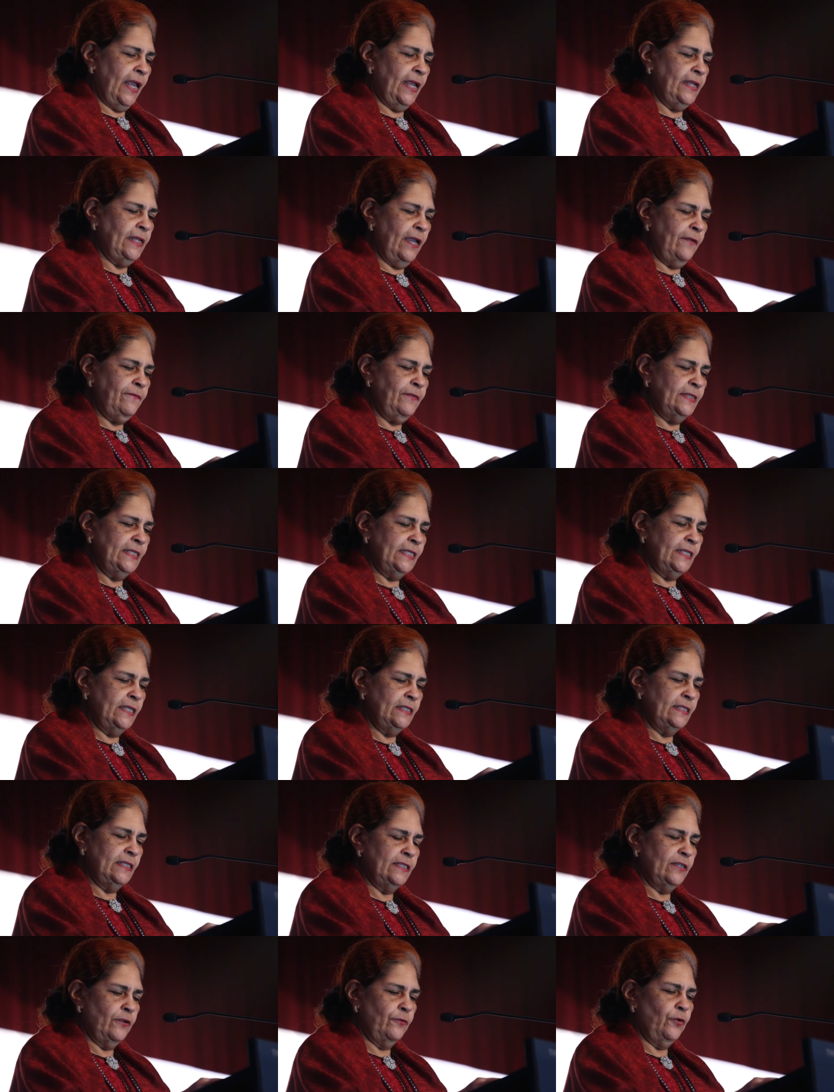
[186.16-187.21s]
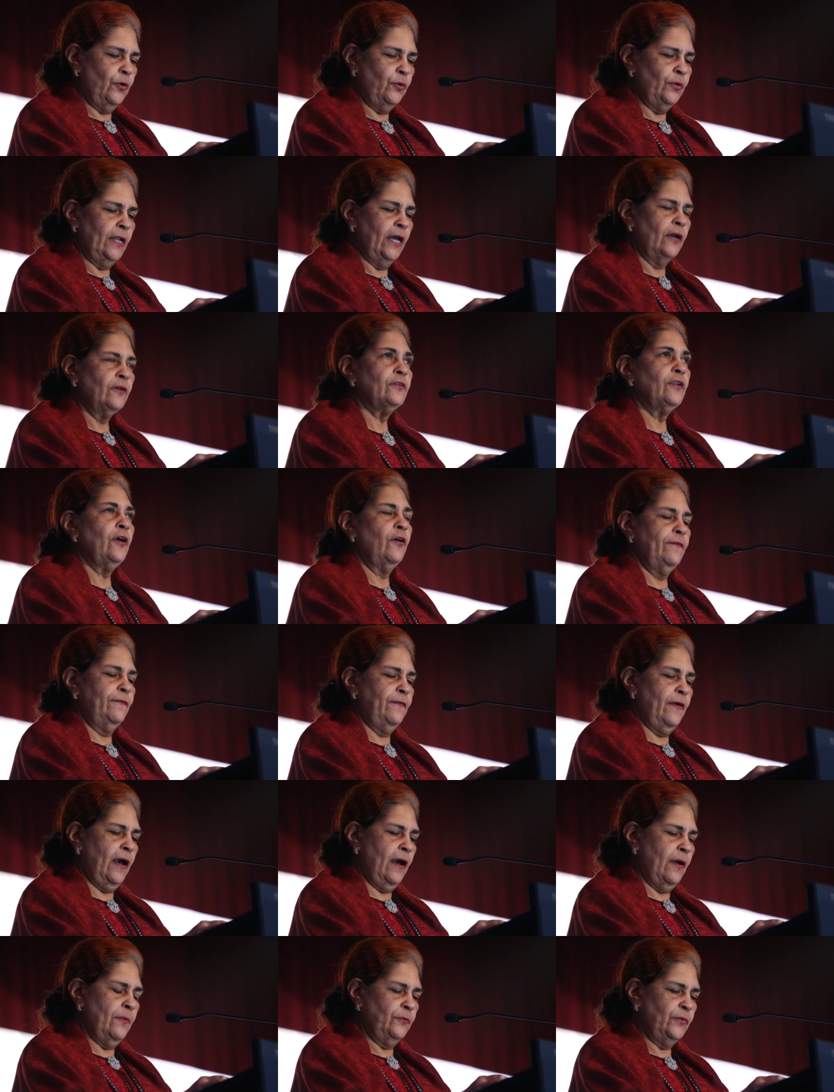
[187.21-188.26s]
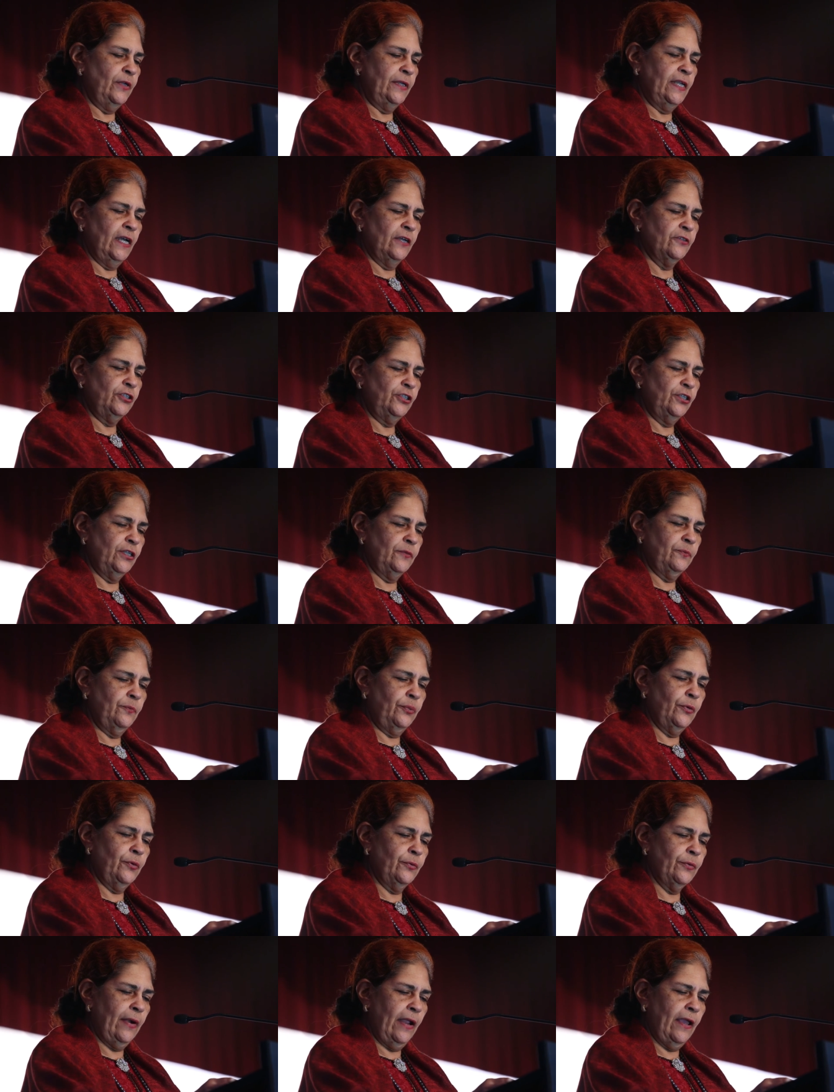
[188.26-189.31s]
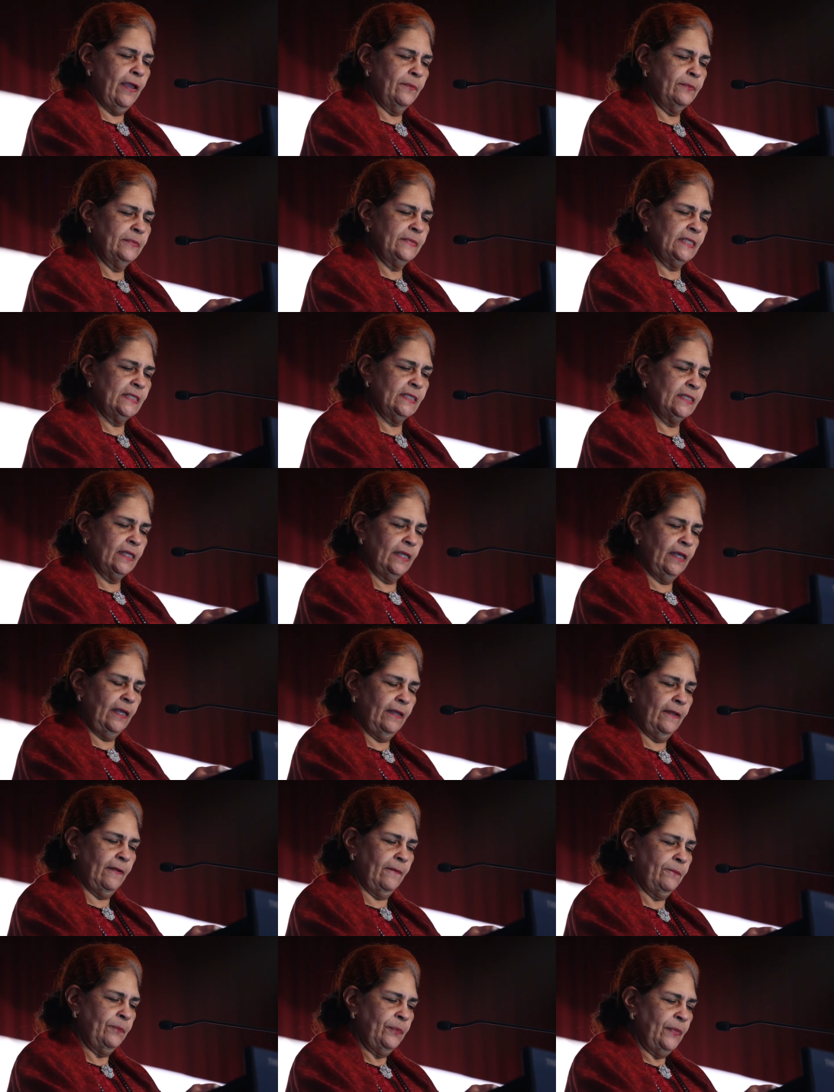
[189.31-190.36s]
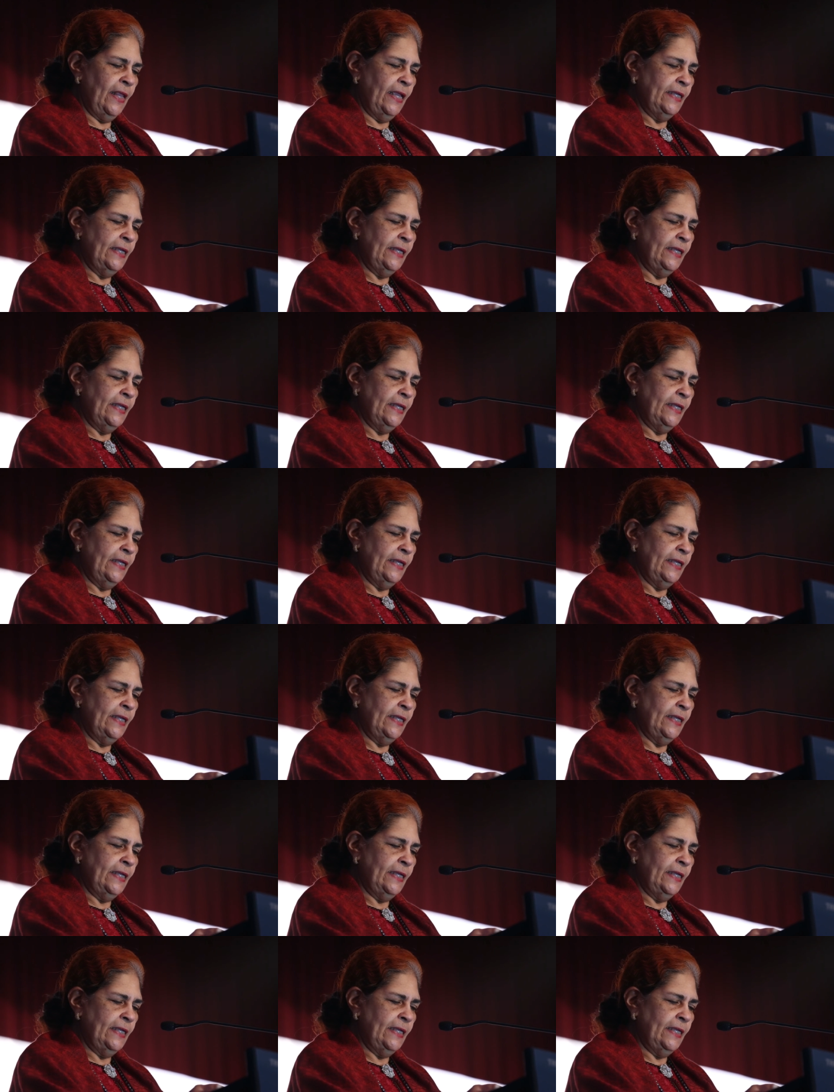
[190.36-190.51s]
And ever since the rollout of harm reduction programs um,